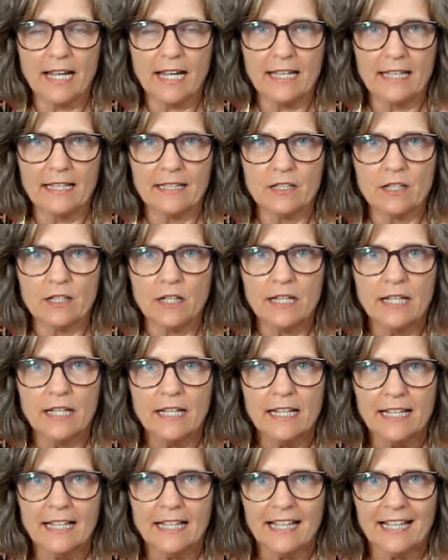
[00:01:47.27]
and
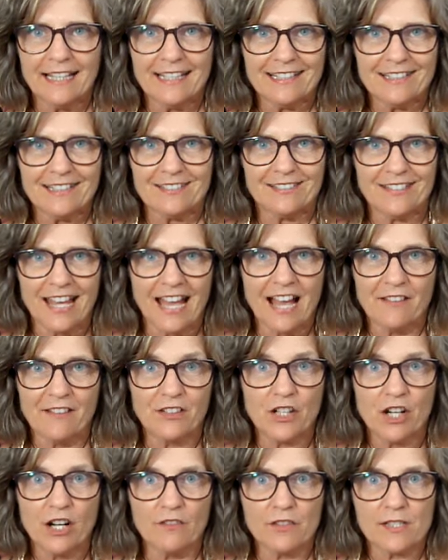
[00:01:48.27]
have
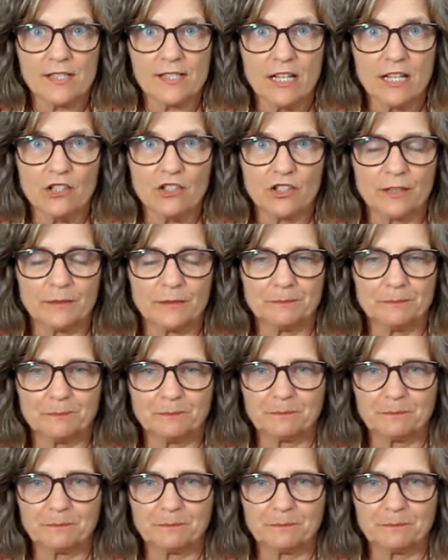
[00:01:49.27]
a conversation.